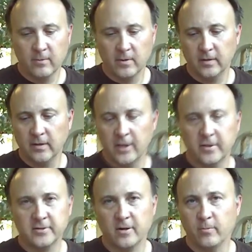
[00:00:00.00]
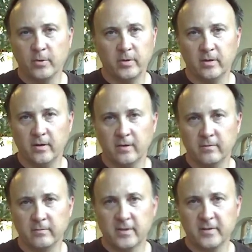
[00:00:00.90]
We'll start putting our
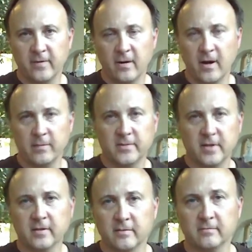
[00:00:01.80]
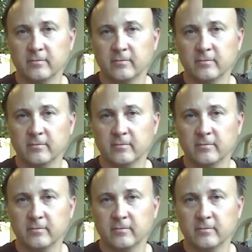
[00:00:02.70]
rest of our items in.